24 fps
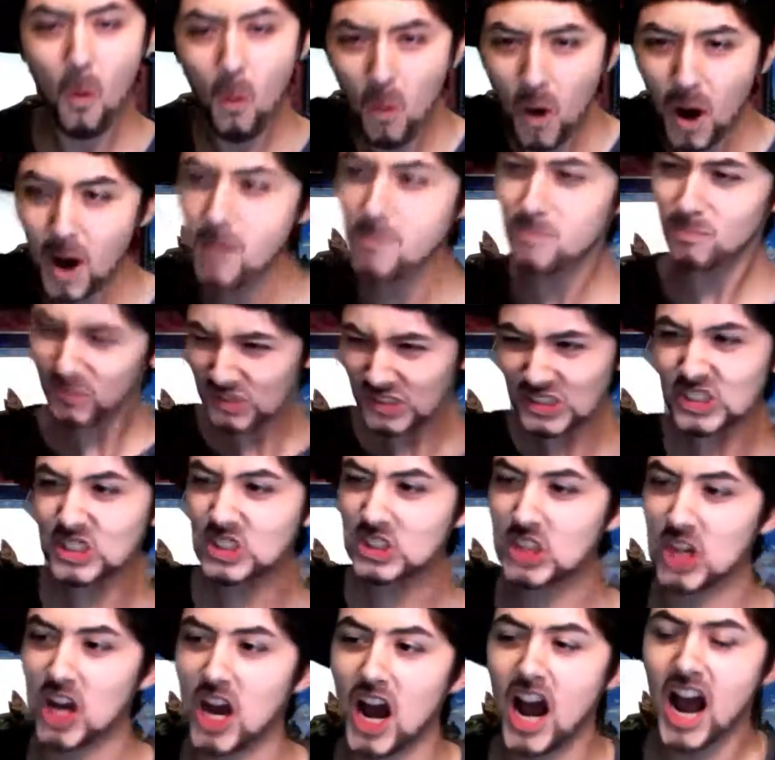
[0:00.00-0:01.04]
Whoopsh.
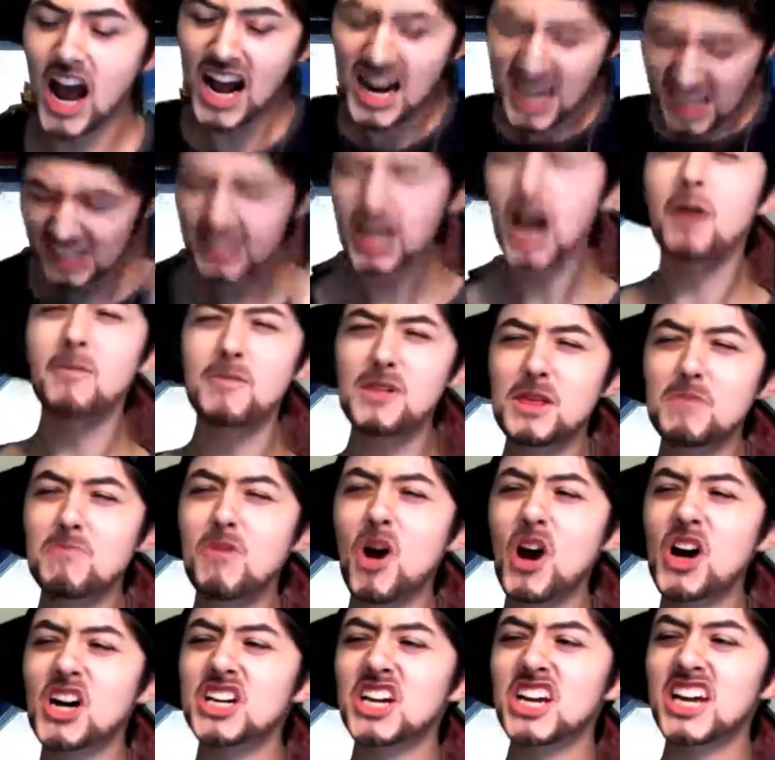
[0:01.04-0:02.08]
Top of the
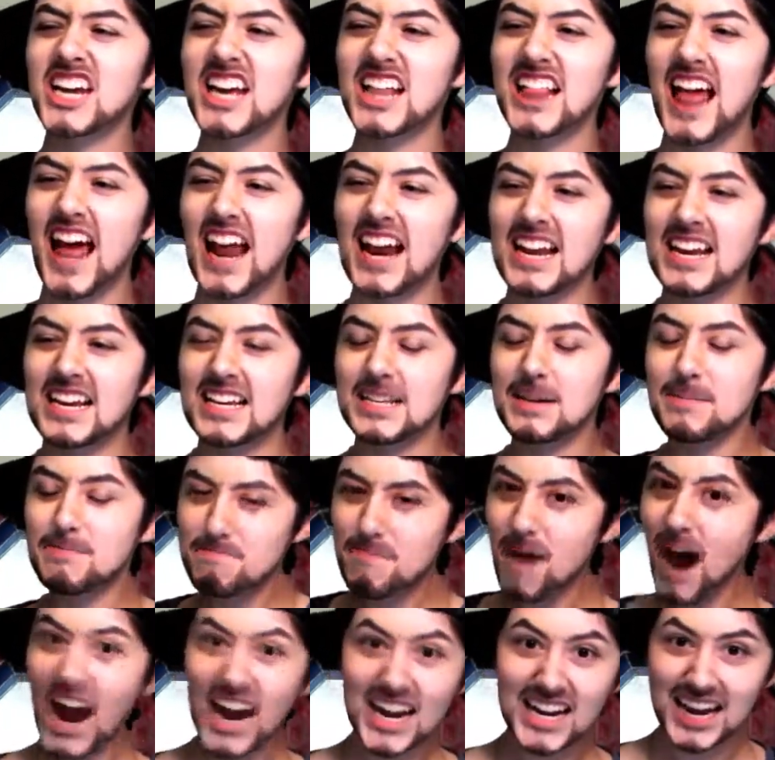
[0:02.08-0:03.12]
board to your letters!
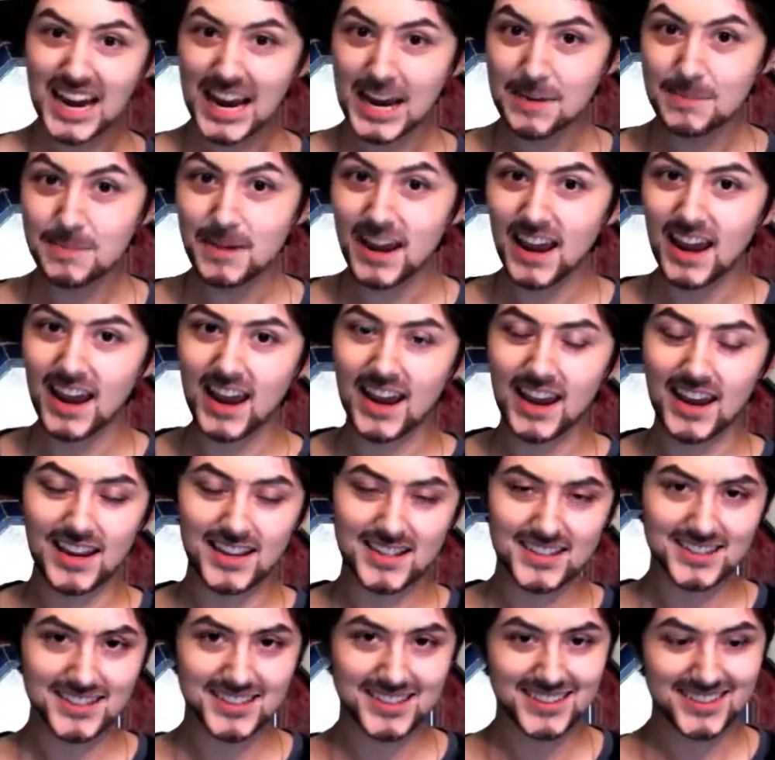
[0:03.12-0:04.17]
My name
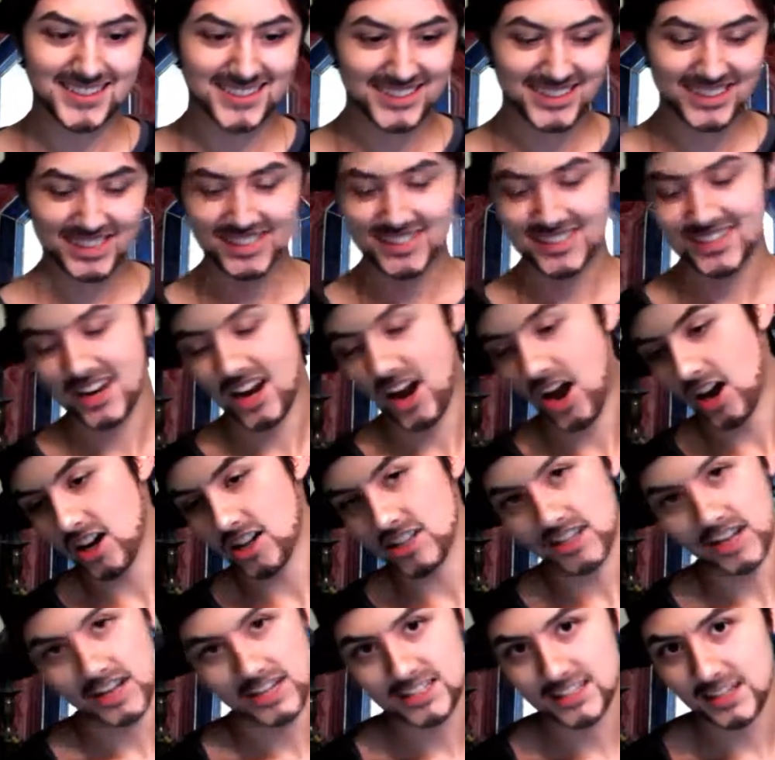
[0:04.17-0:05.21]
is not
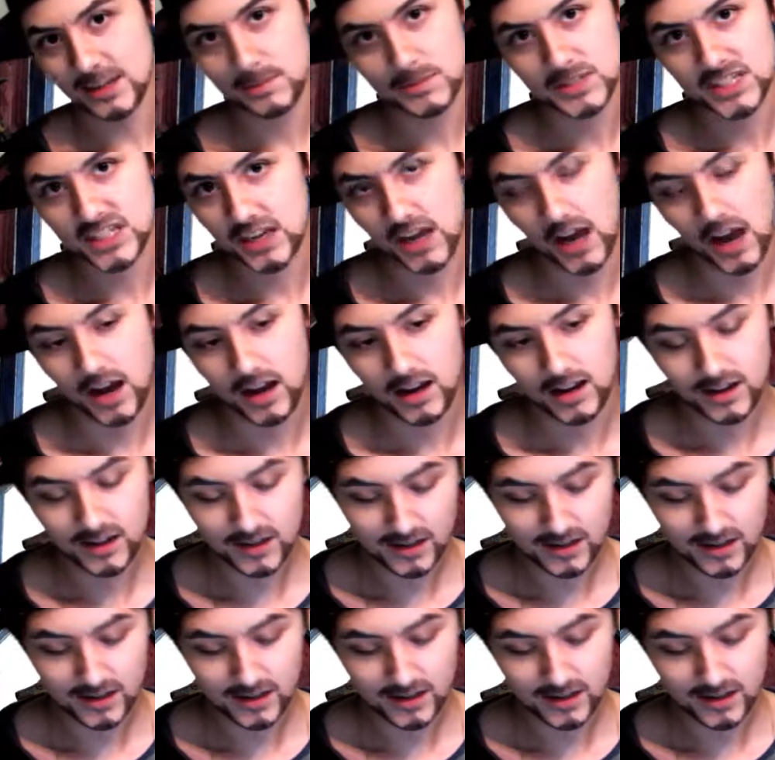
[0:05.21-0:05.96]
Jacksepticeye.